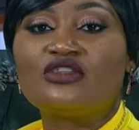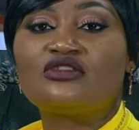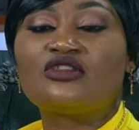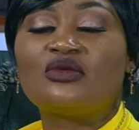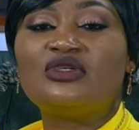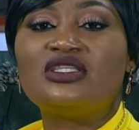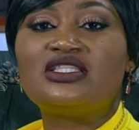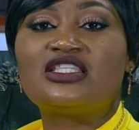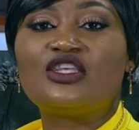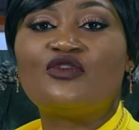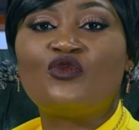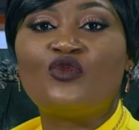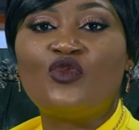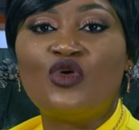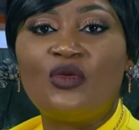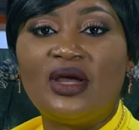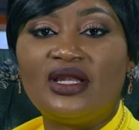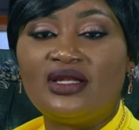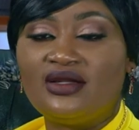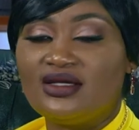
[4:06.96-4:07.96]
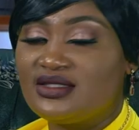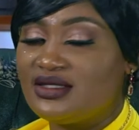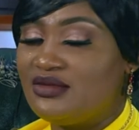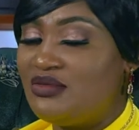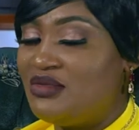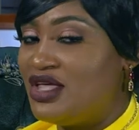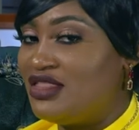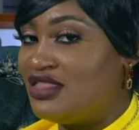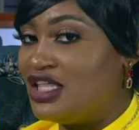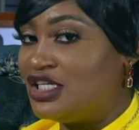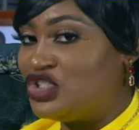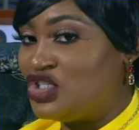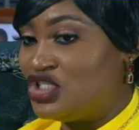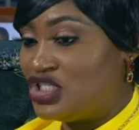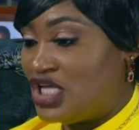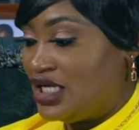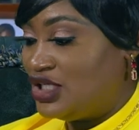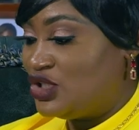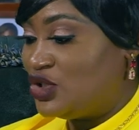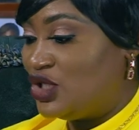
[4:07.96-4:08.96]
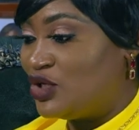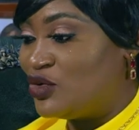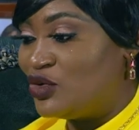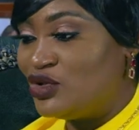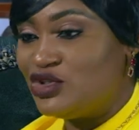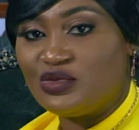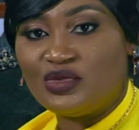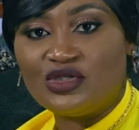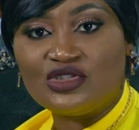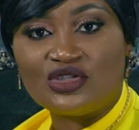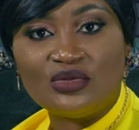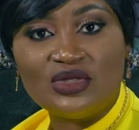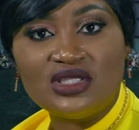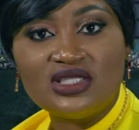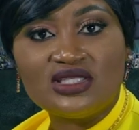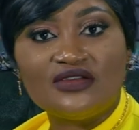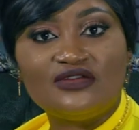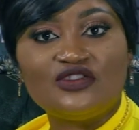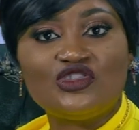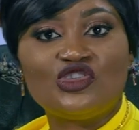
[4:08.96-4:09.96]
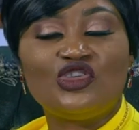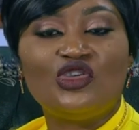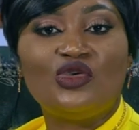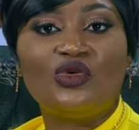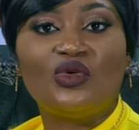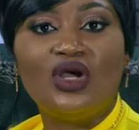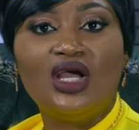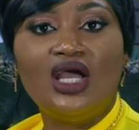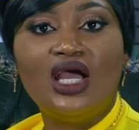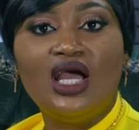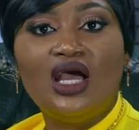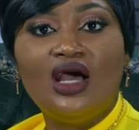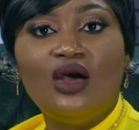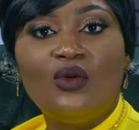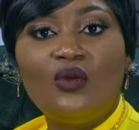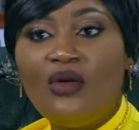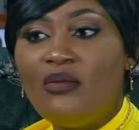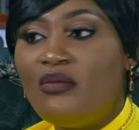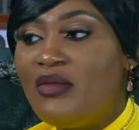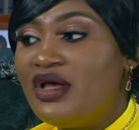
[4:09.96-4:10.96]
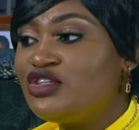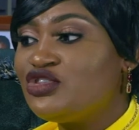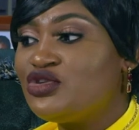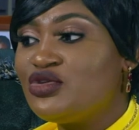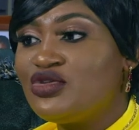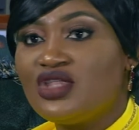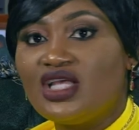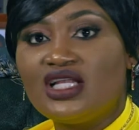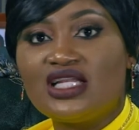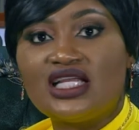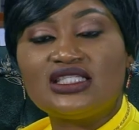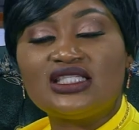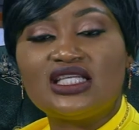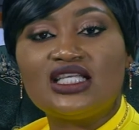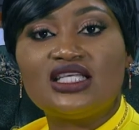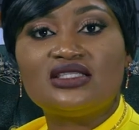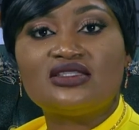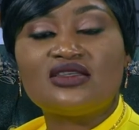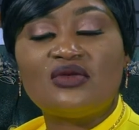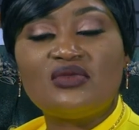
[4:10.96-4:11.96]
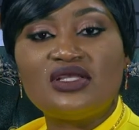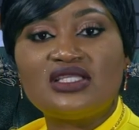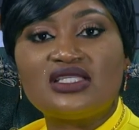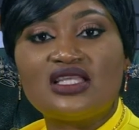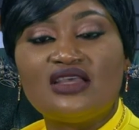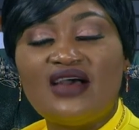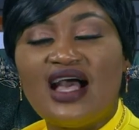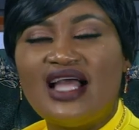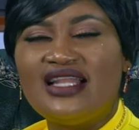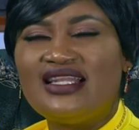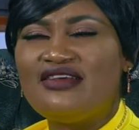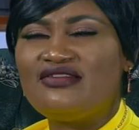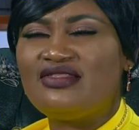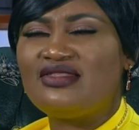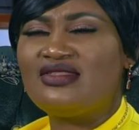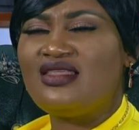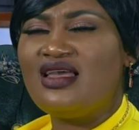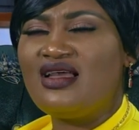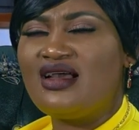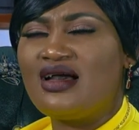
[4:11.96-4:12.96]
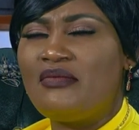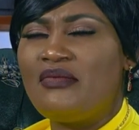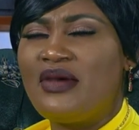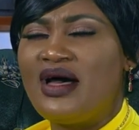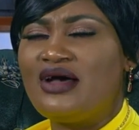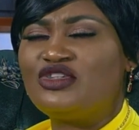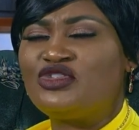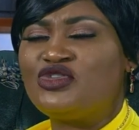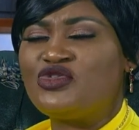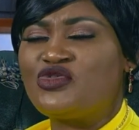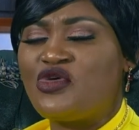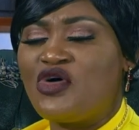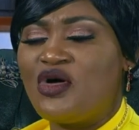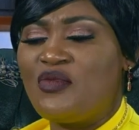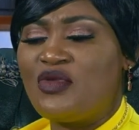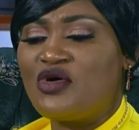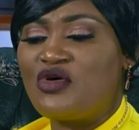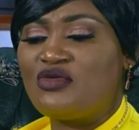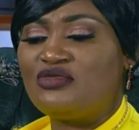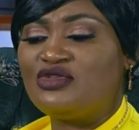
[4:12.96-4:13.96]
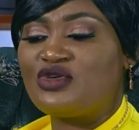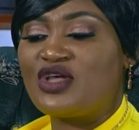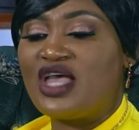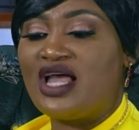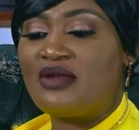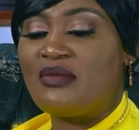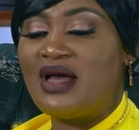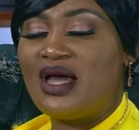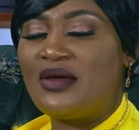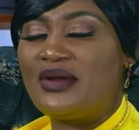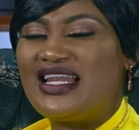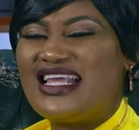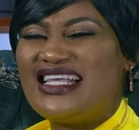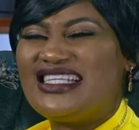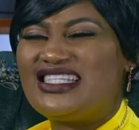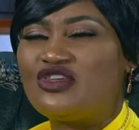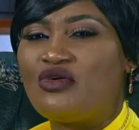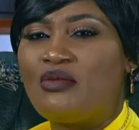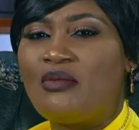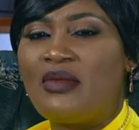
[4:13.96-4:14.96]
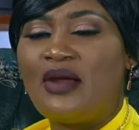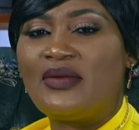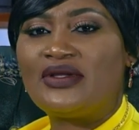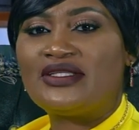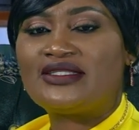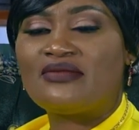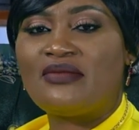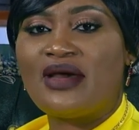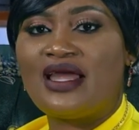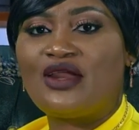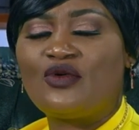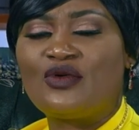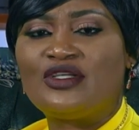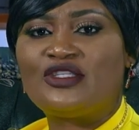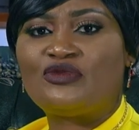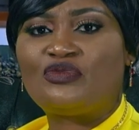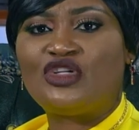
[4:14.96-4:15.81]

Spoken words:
a submissive woman. Doesn't mean that she's actually going to be submissive to you. What makes you think that she is submissive? And the thing about you coming home to get married is you're marrying somebody who is